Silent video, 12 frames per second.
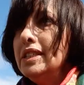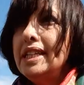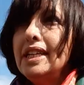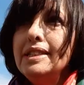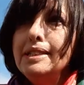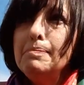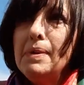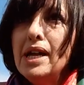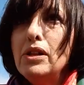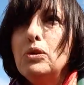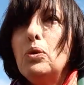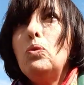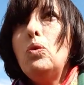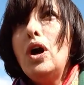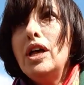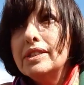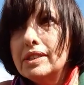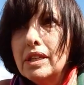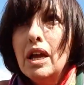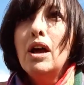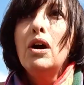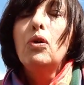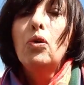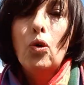The smell was
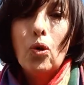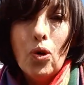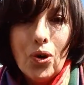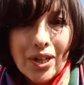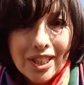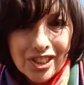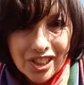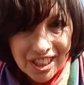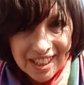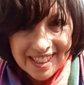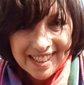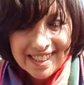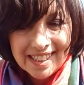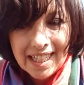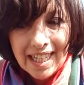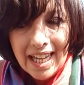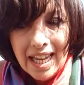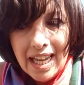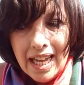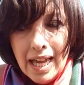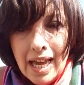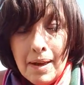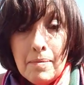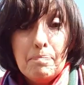gorgeous.
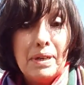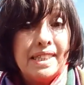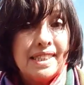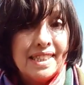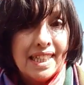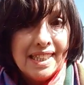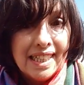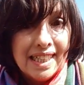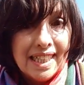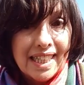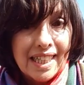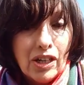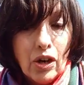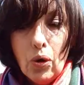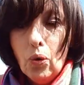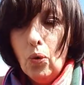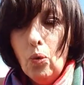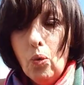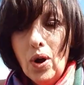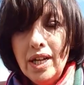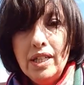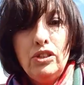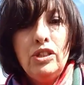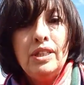But suddenly,
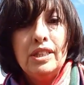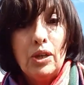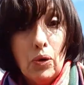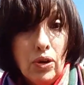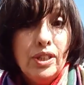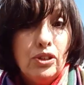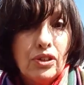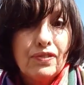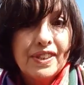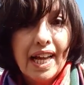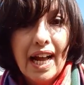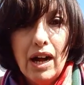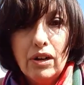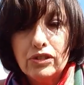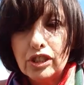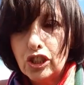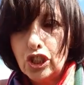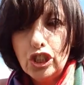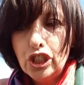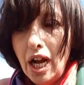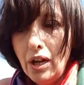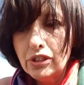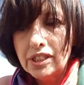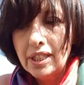the owner of the house, she
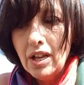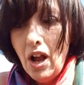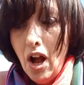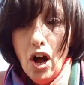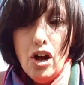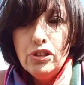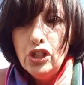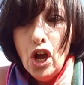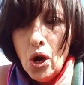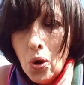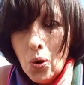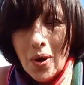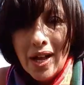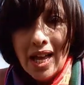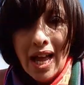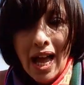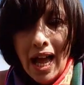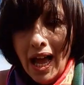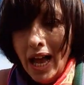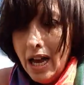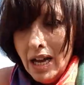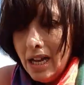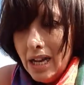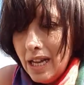shouted, "Oh no!
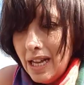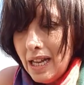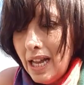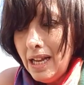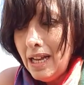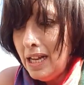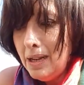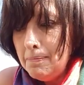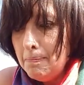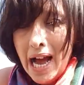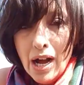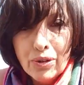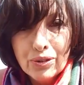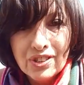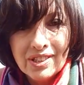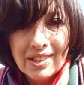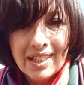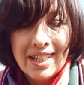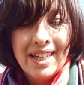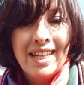A mouse!"